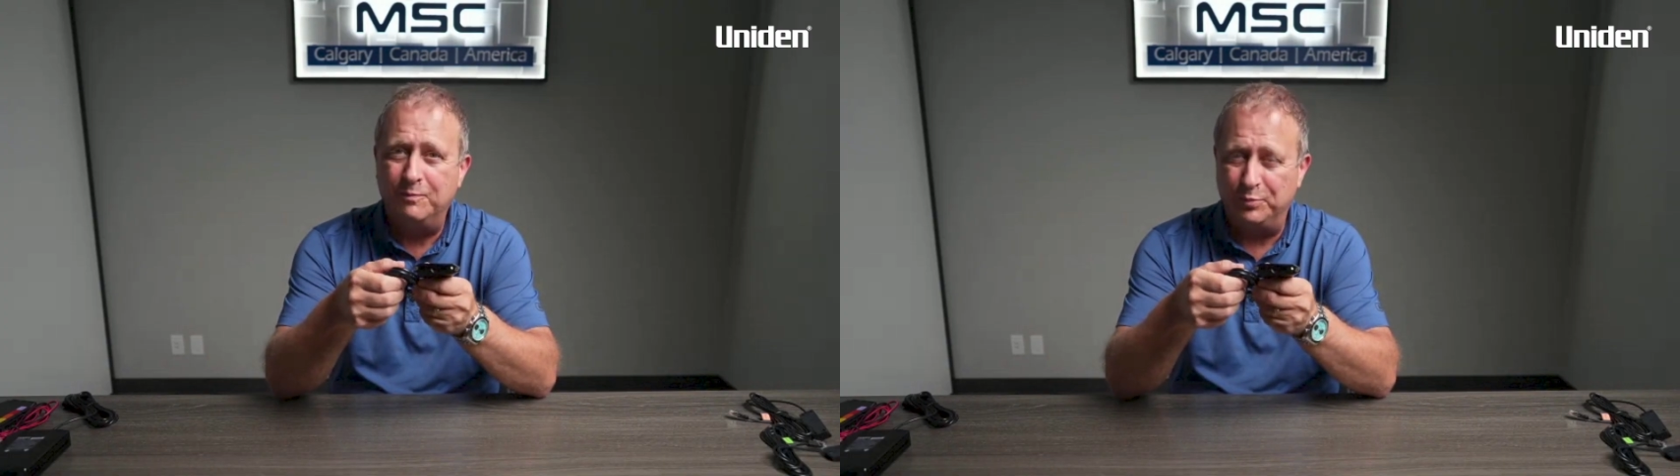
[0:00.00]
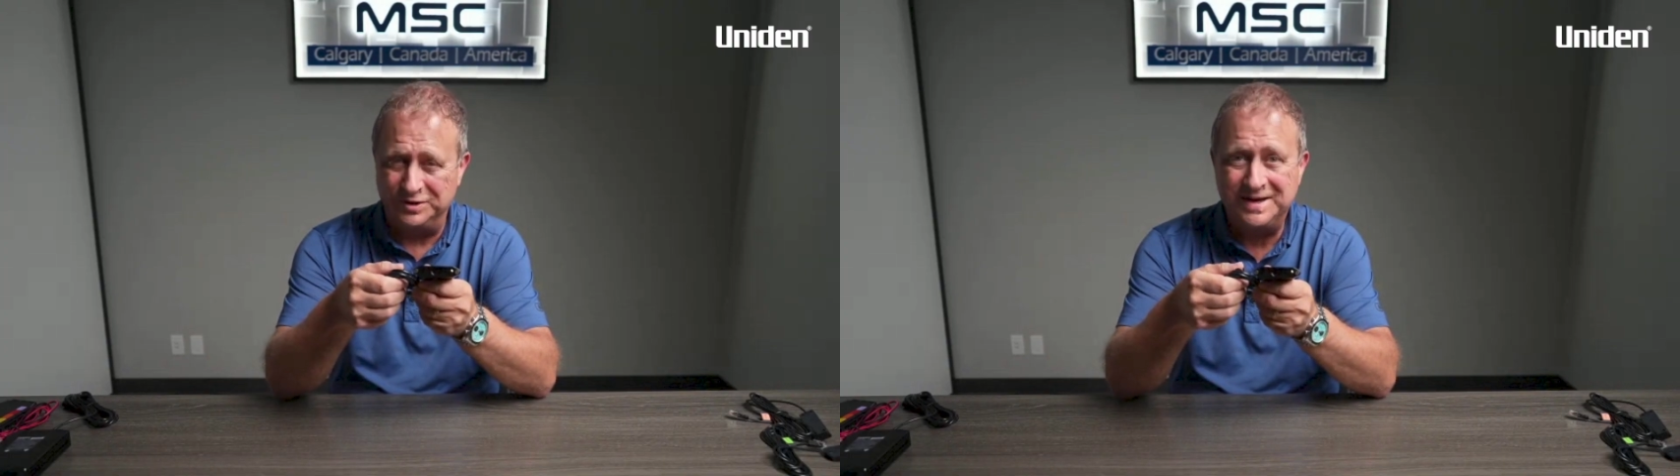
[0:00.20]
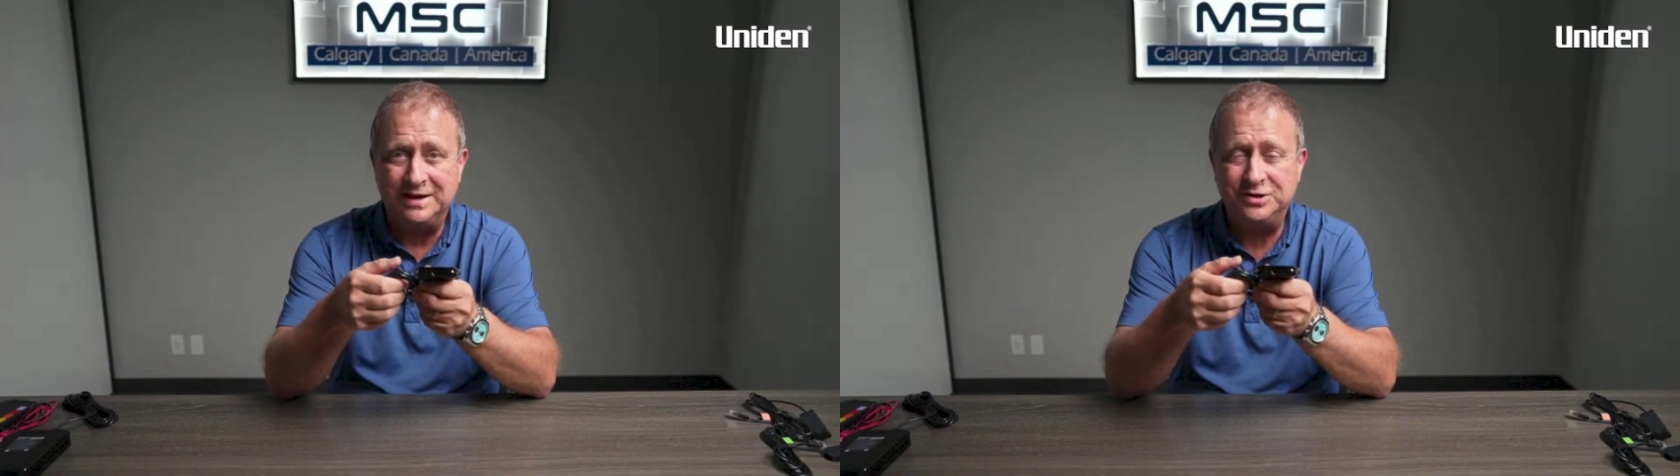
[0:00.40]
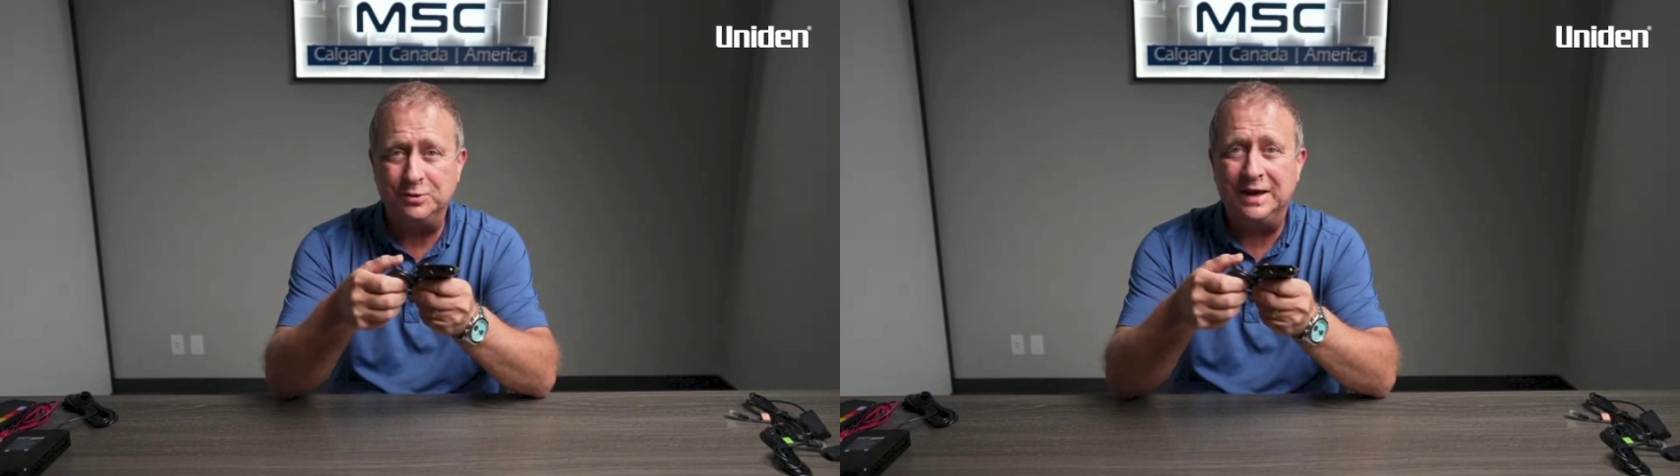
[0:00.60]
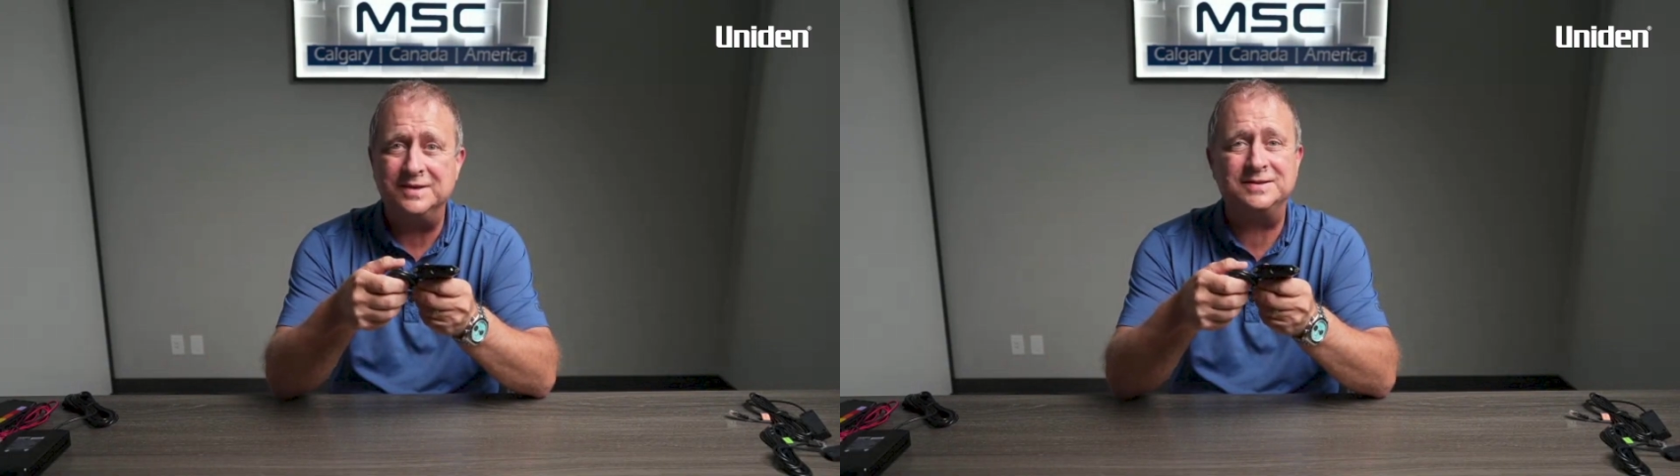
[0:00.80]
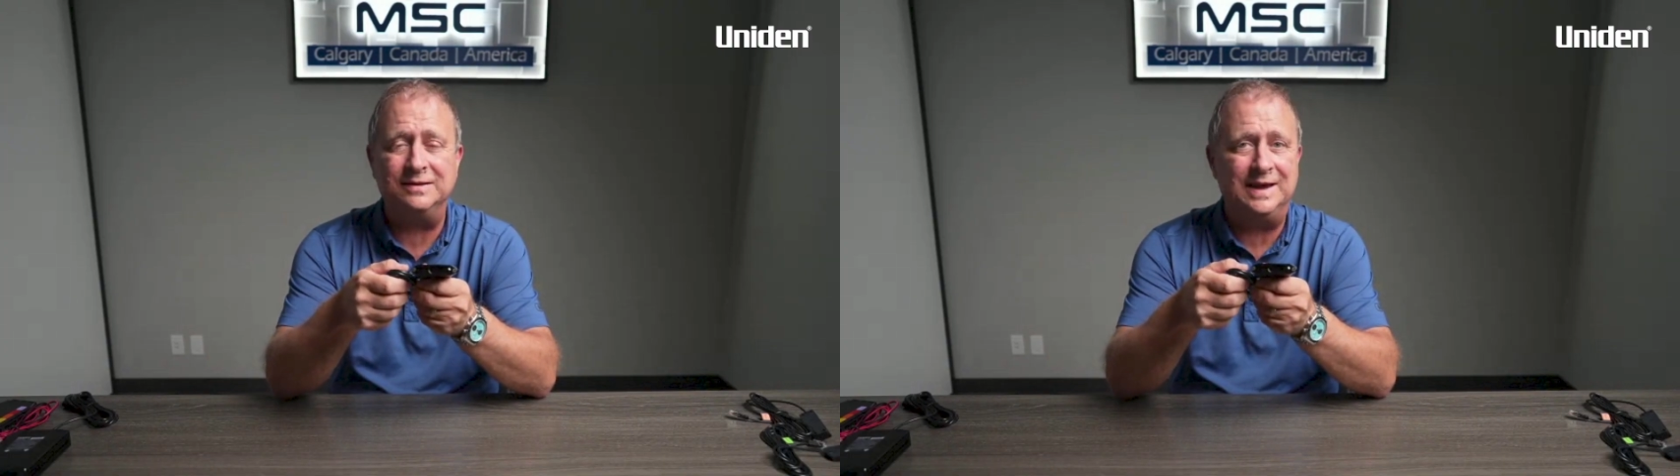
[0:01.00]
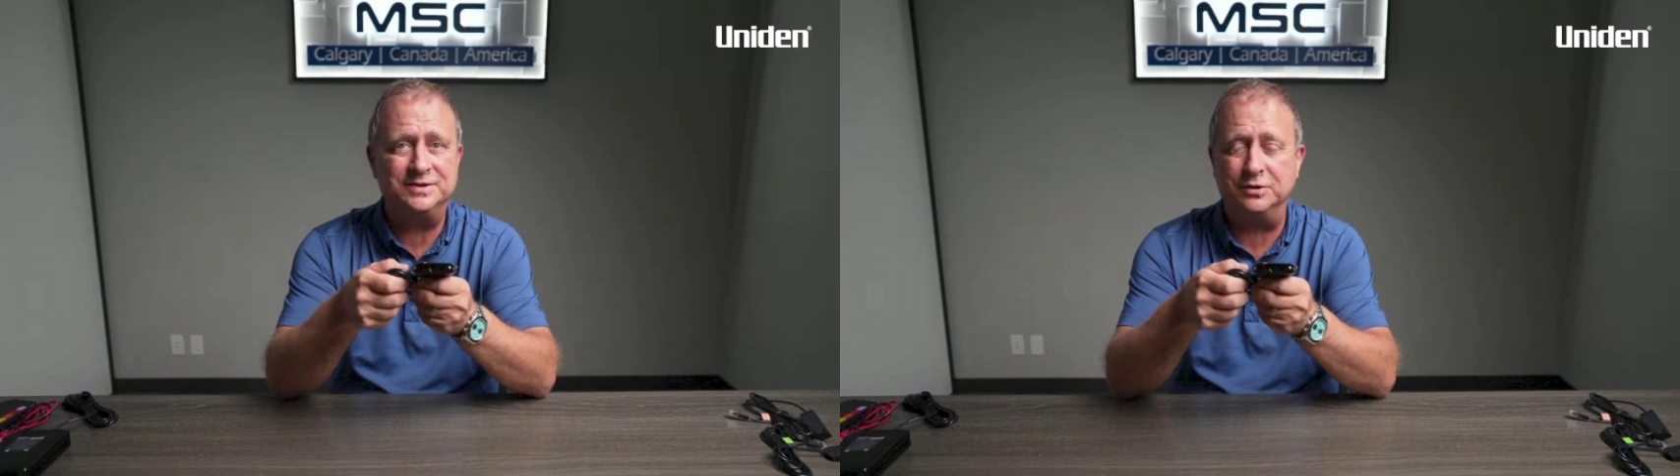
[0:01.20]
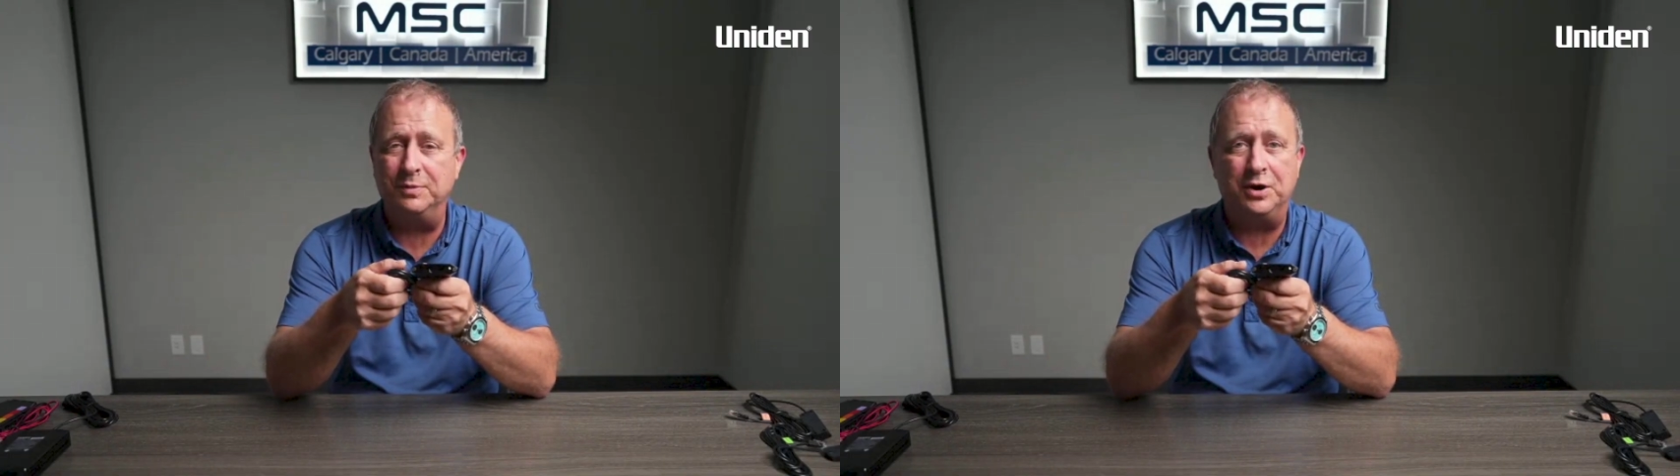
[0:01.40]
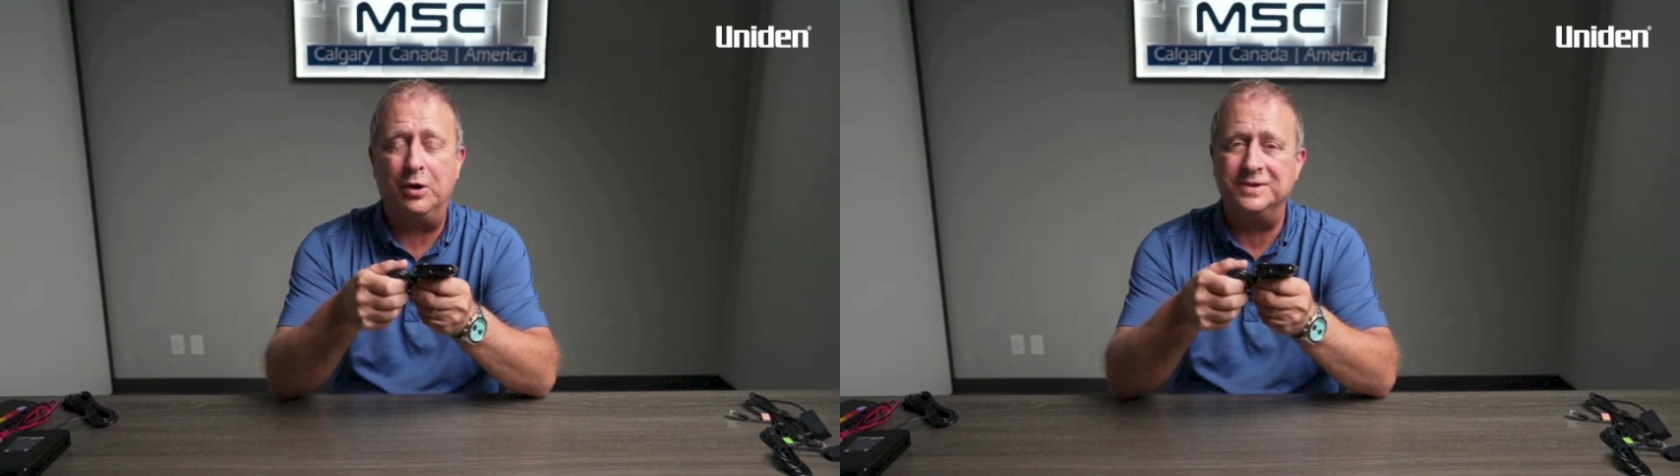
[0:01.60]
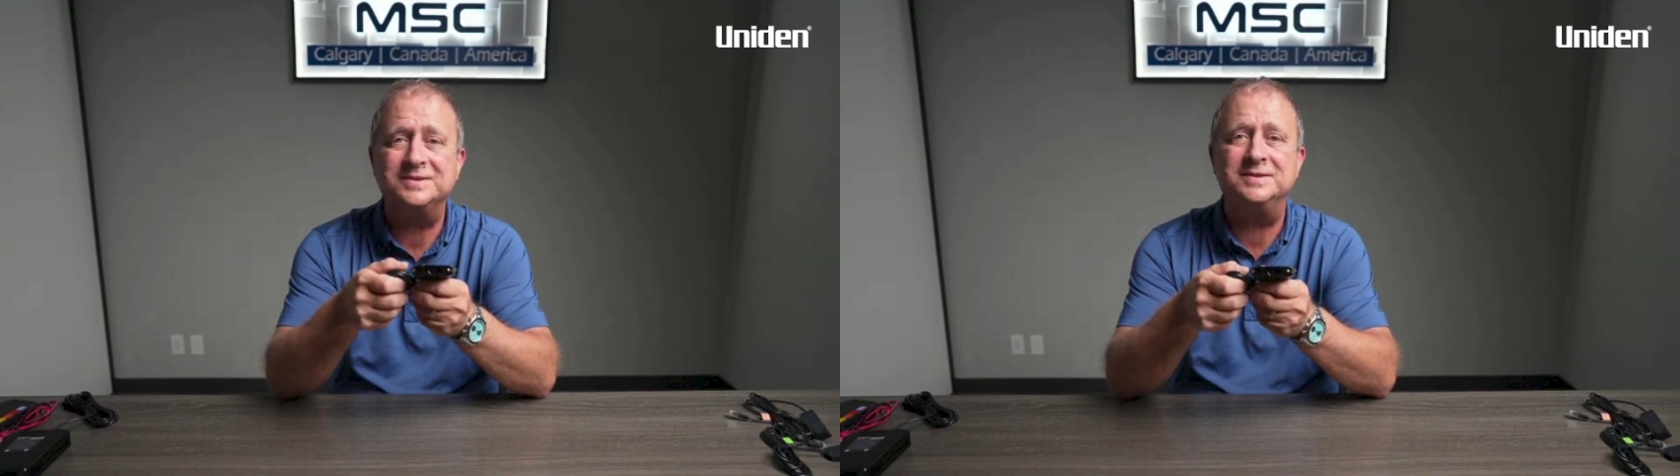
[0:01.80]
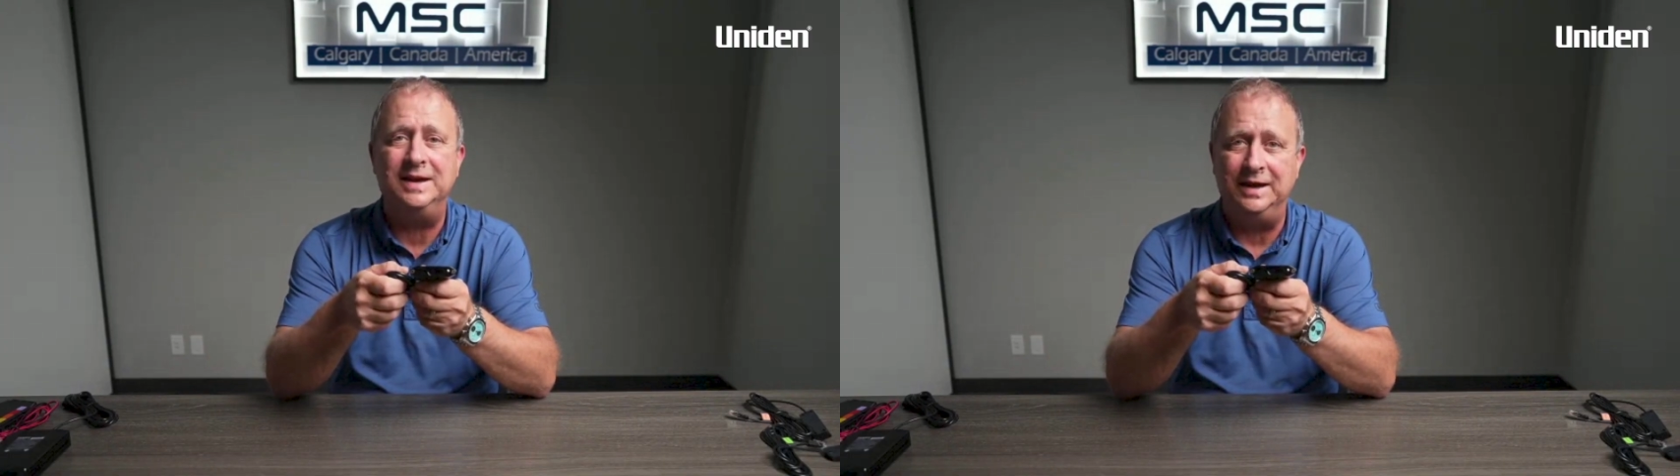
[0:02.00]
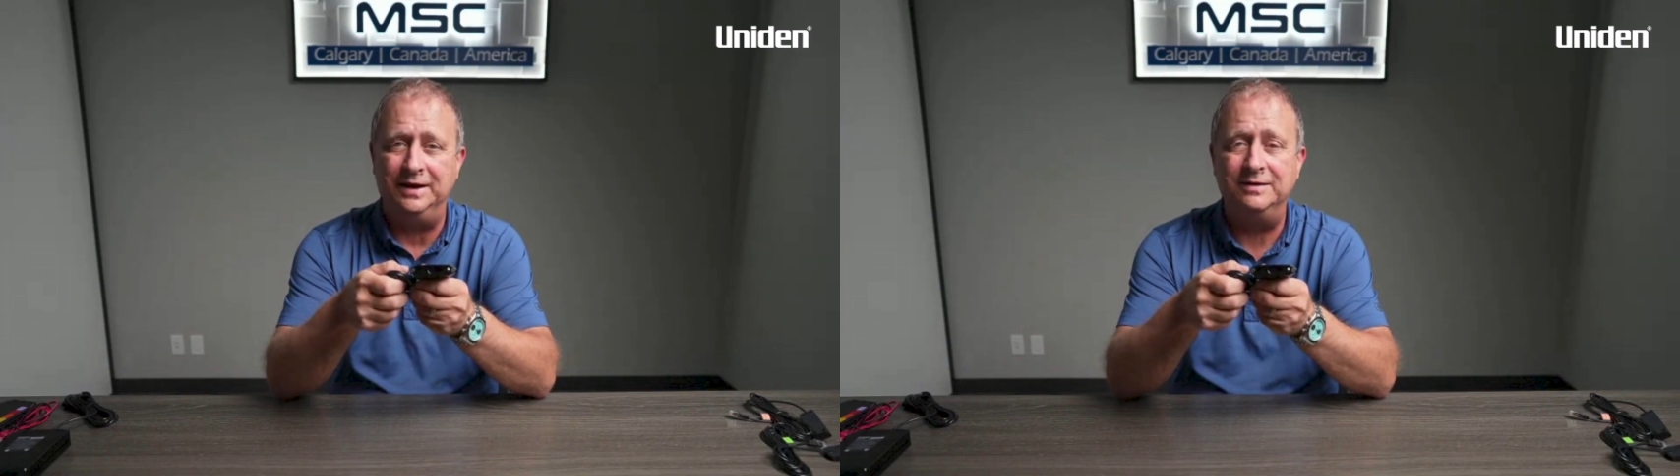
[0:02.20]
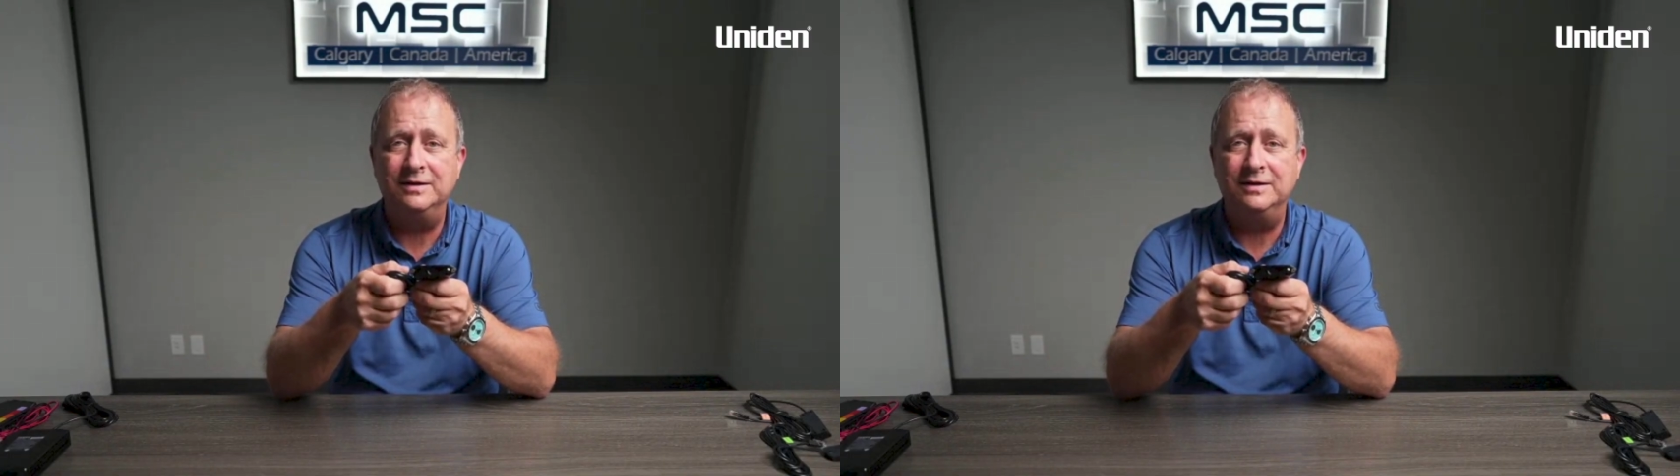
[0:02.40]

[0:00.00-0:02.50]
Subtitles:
protect you against the laser but aren't seen.